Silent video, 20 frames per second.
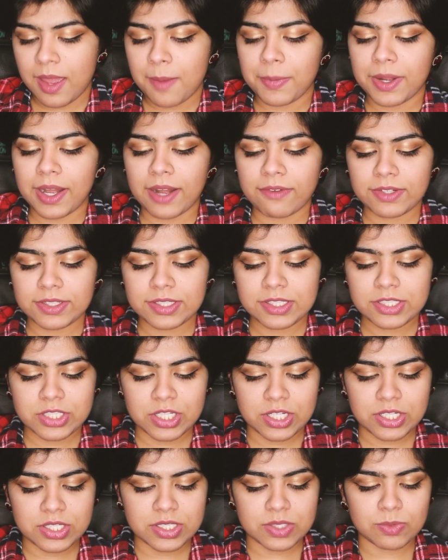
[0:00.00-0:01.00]
But everything
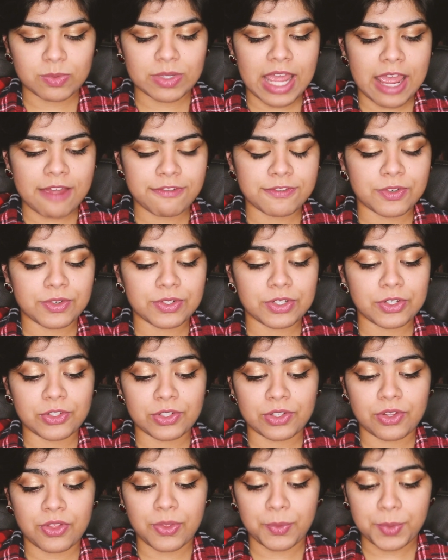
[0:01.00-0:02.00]
changes when after
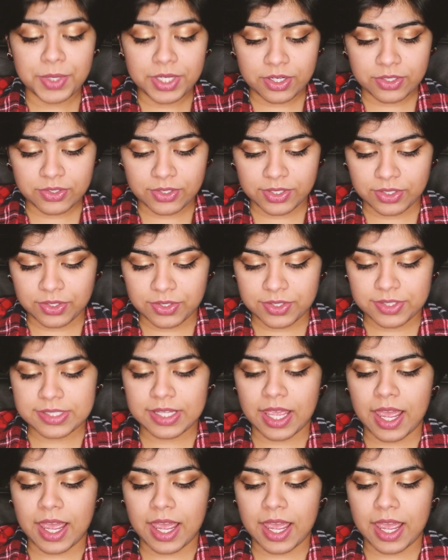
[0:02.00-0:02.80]
nearly 300 years,